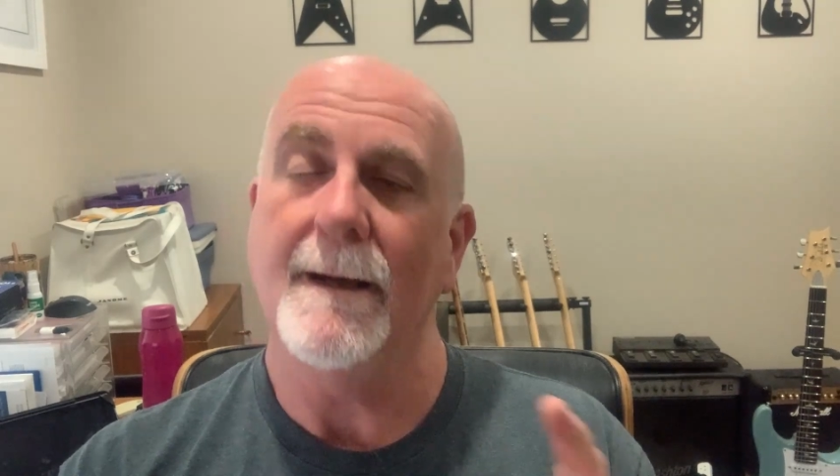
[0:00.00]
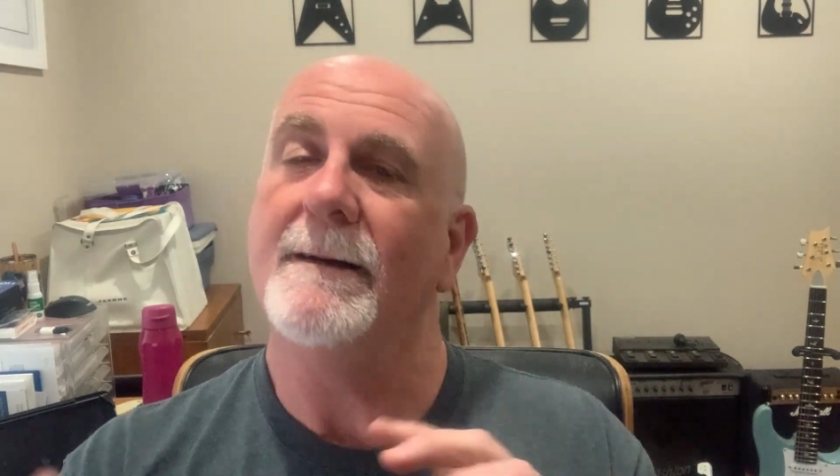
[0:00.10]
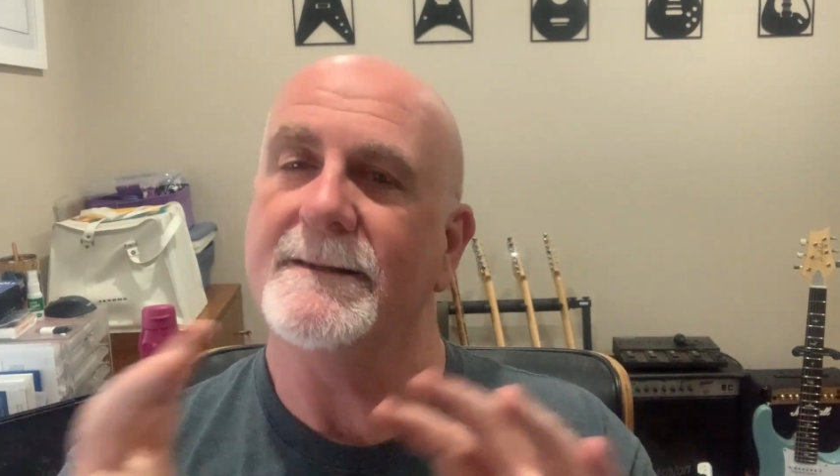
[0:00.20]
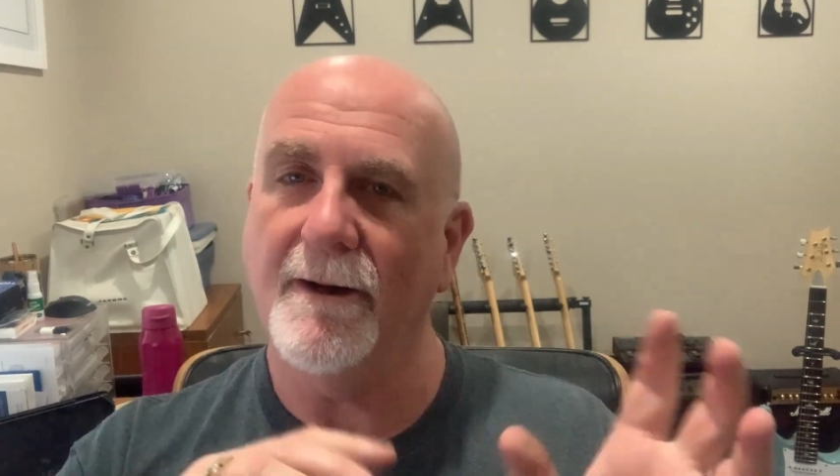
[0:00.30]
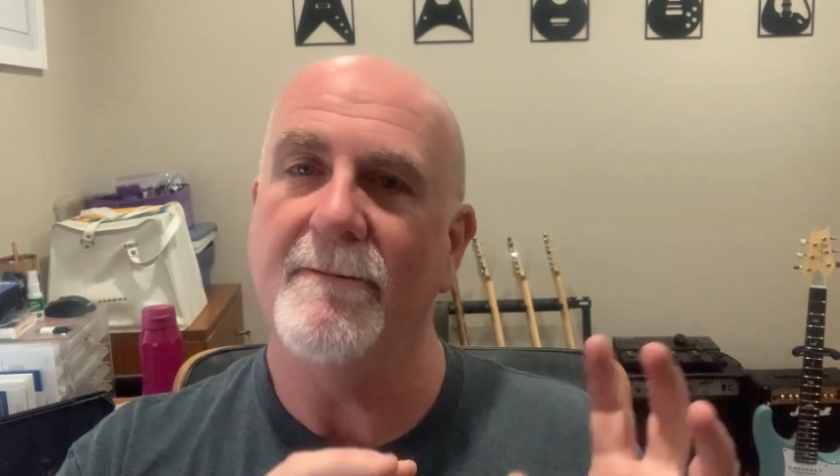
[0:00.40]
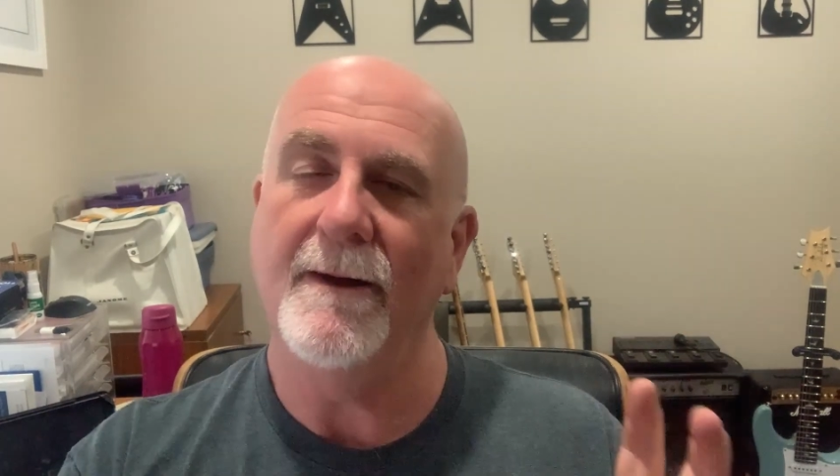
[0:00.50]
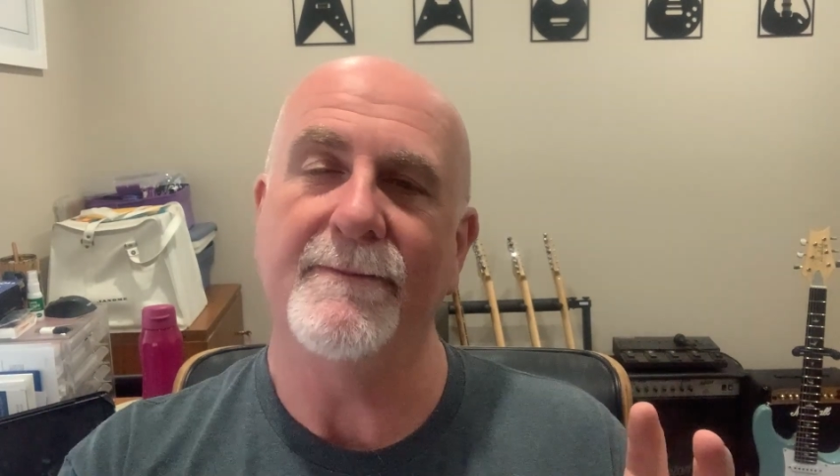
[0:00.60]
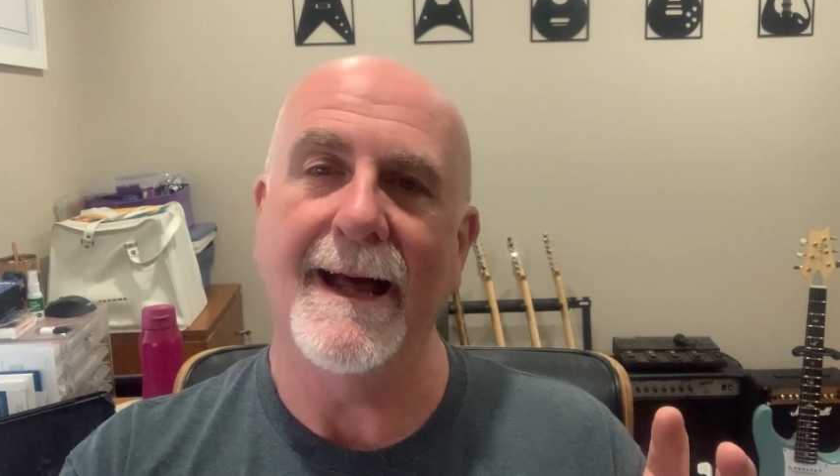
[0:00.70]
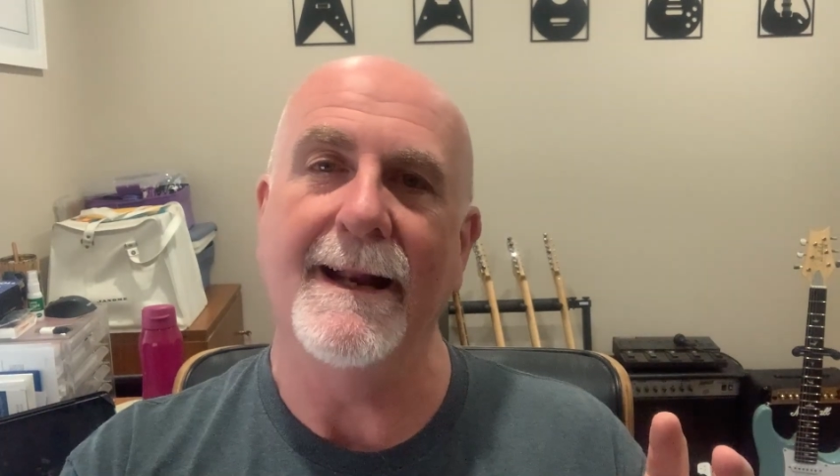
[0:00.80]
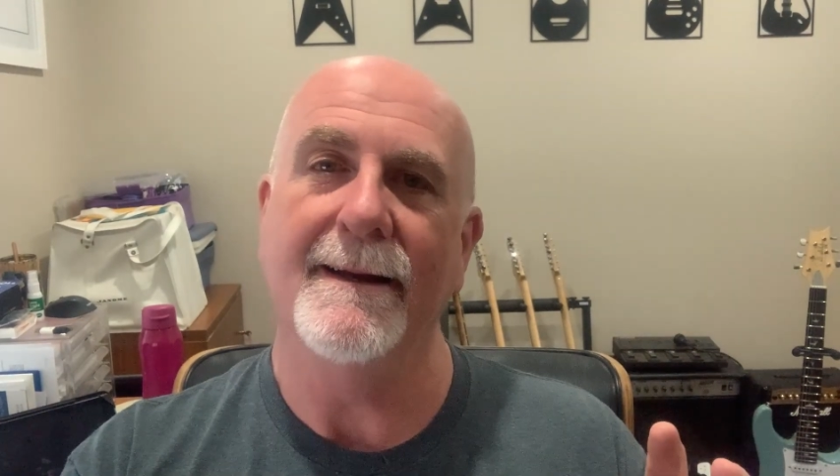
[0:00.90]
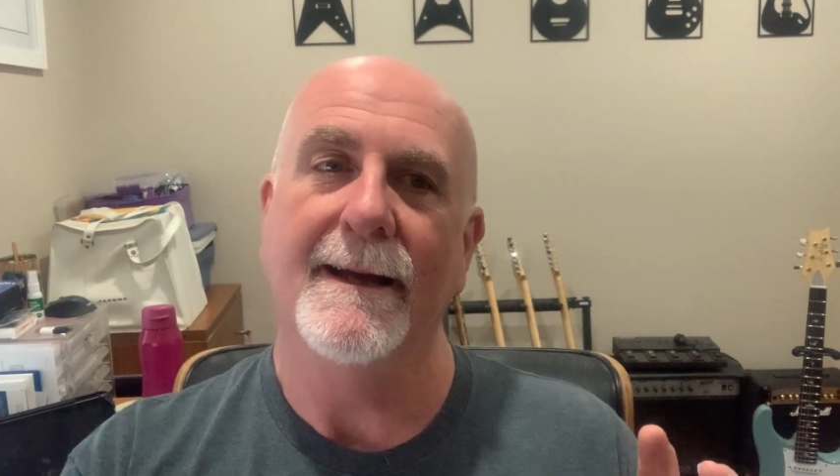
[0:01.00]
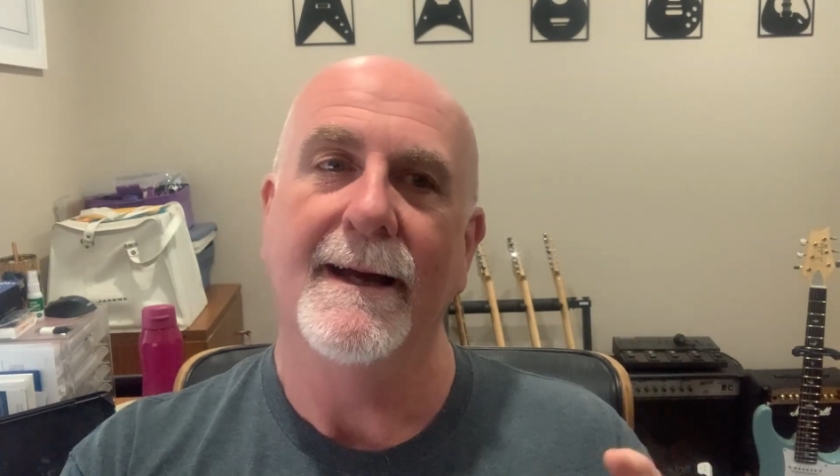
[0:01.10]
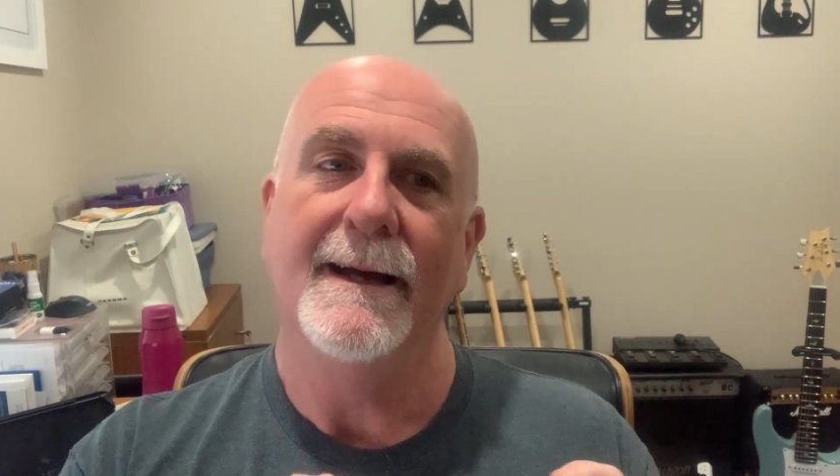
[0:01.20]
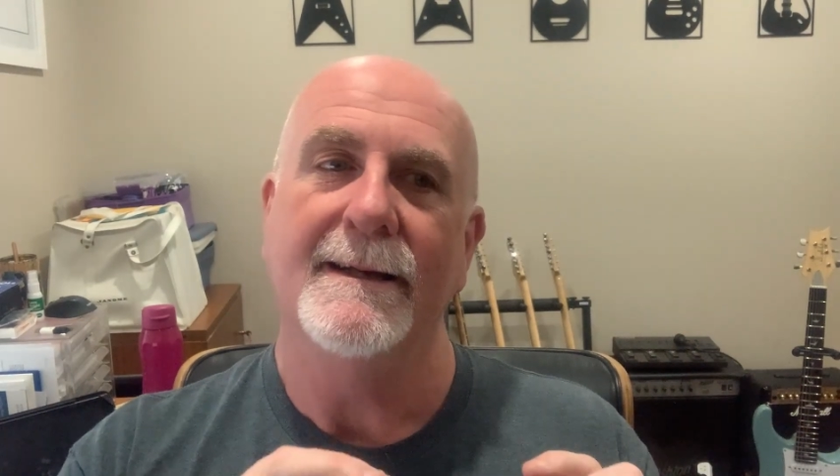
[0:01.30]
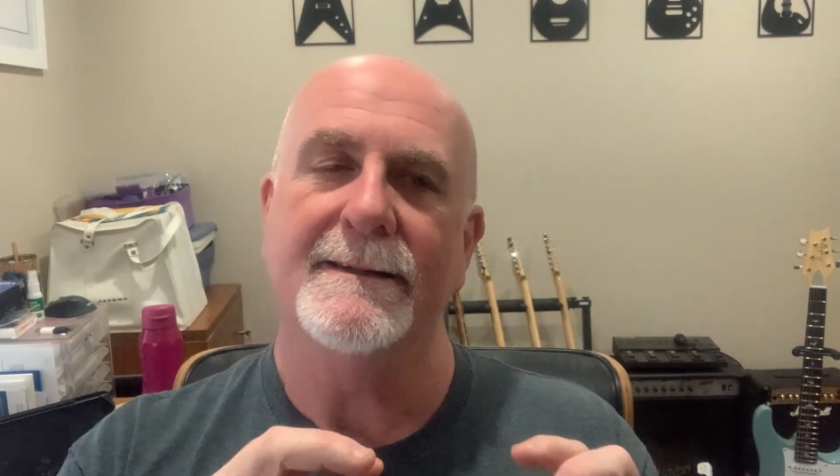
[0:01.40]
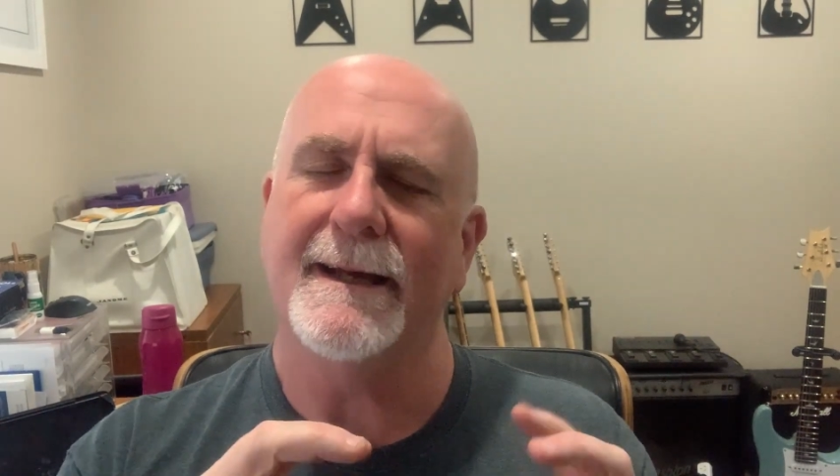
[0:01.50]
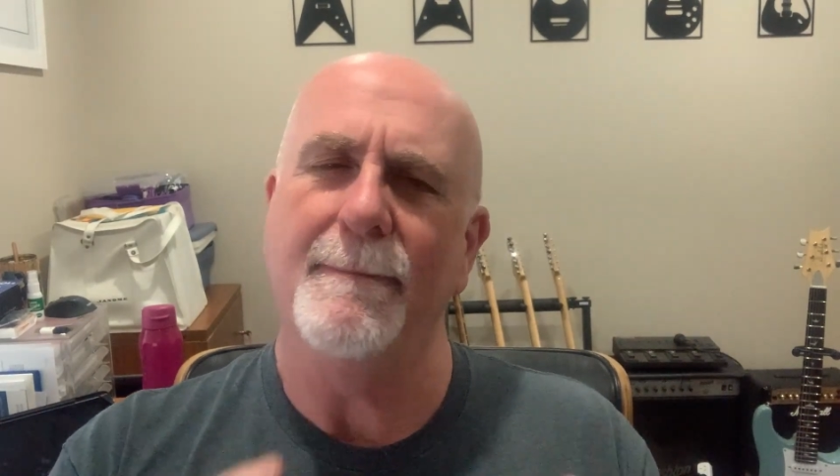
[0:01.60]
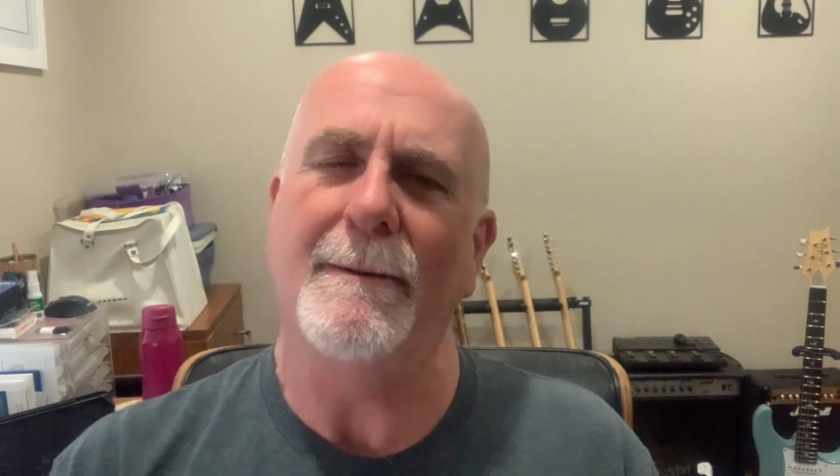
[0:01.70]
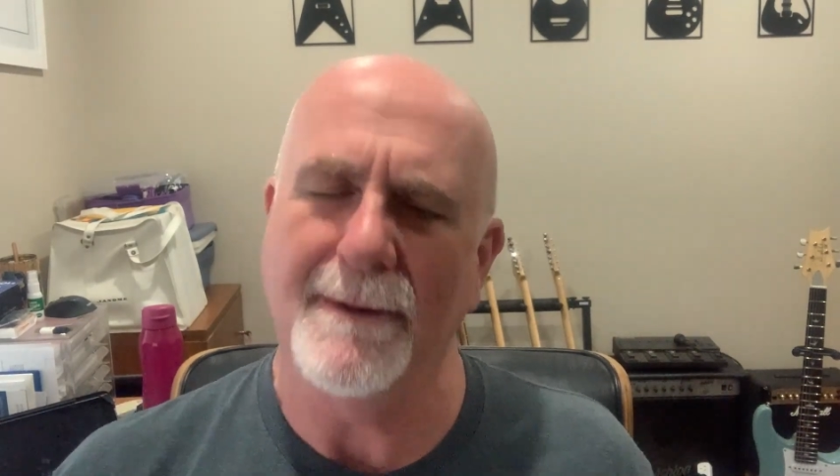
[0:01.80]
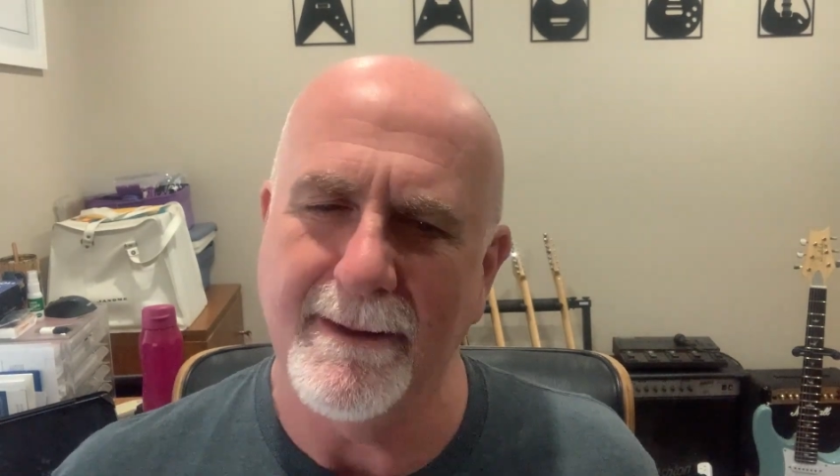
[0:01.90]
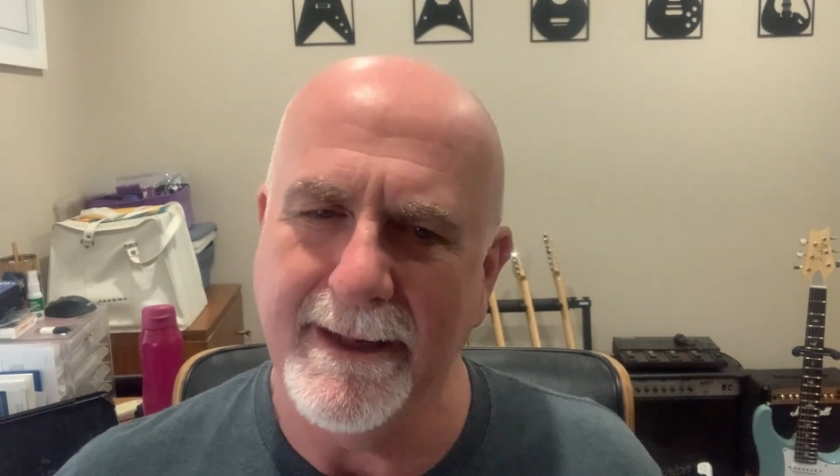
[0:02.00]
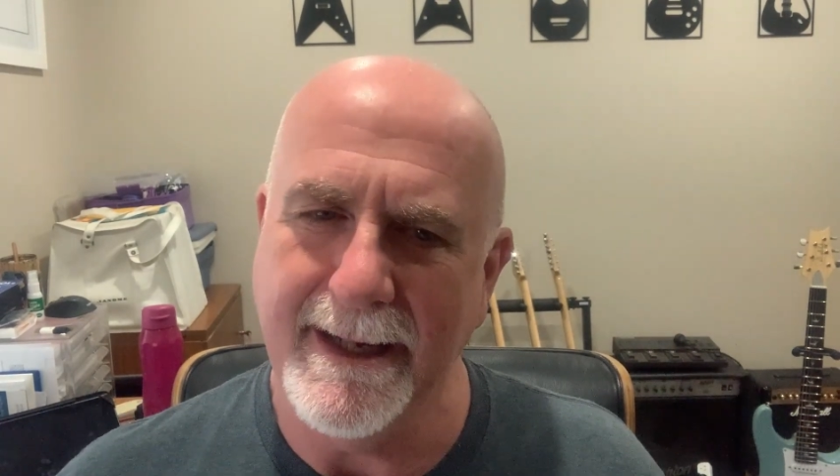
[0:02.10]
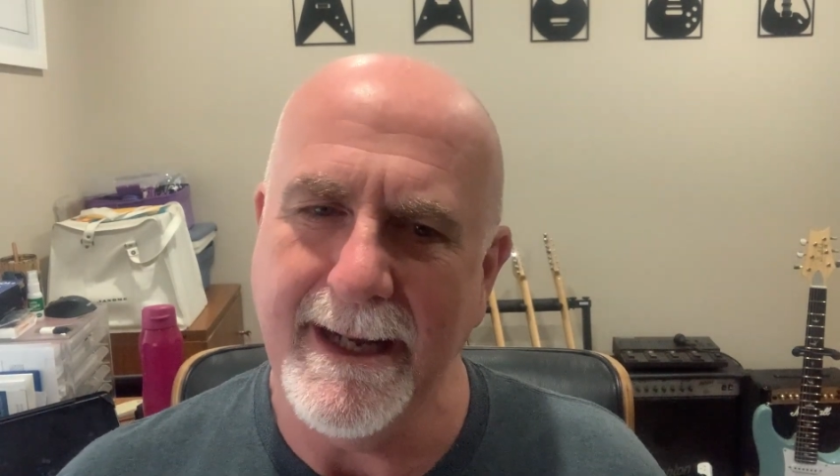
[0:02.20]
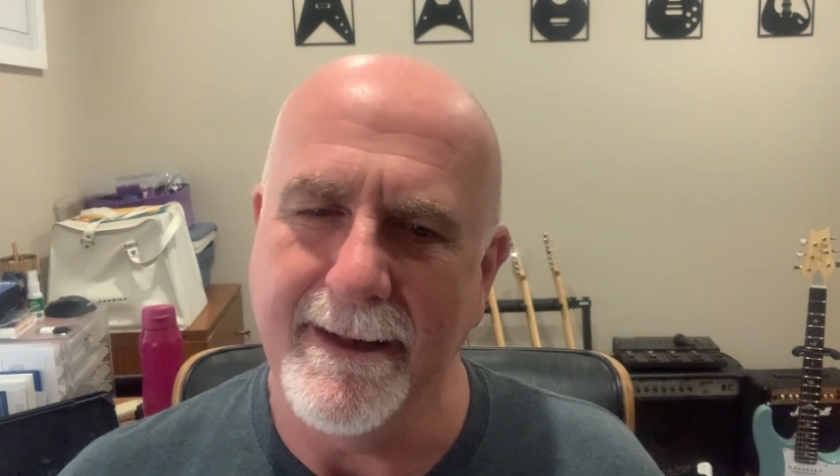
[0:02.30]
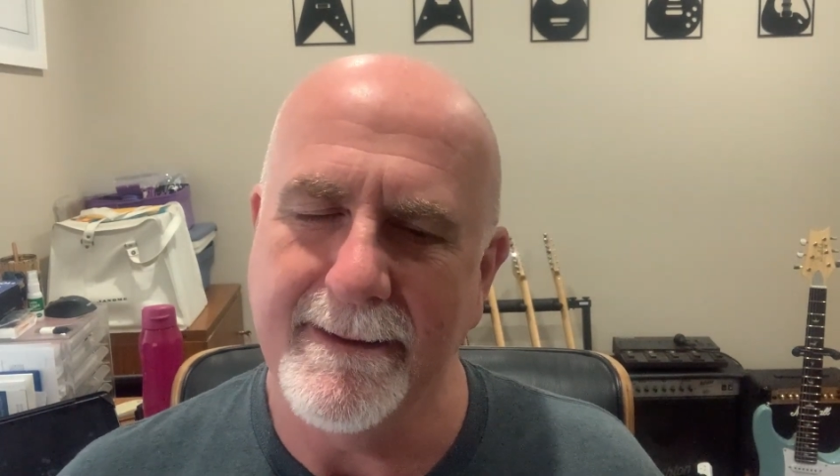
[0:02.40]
So I wrote that to get people to lean in,